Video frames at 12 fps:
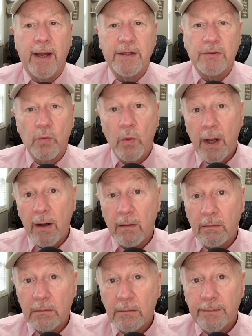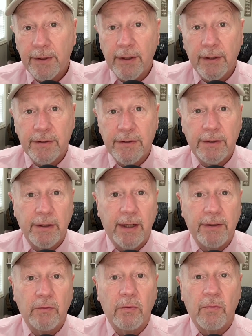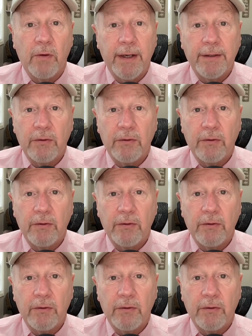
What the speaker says: as well, because did I do it right?